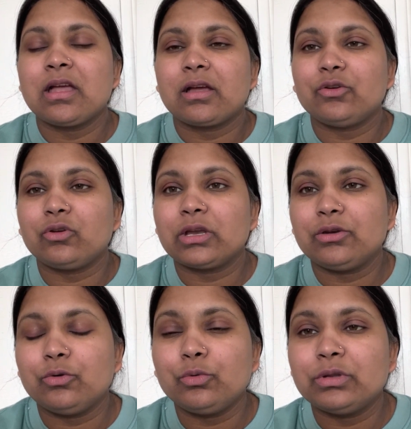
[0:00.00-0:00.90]
you can
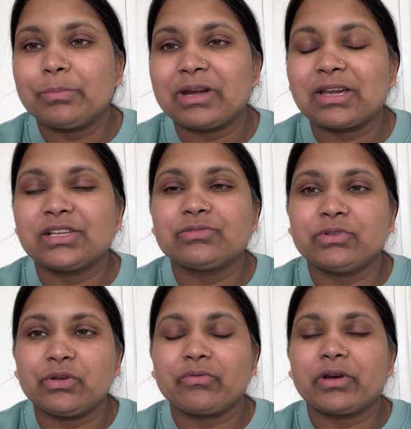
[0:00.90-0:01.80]
do the practice with
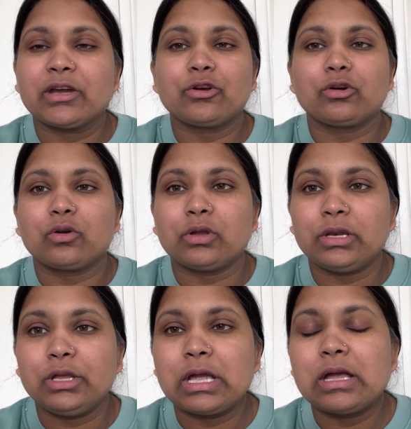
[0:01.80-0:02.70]
your friend or
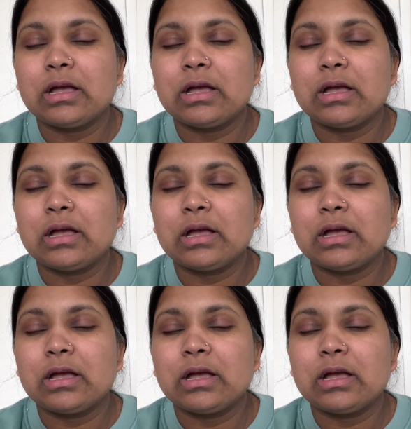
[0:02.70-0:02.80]
colleague,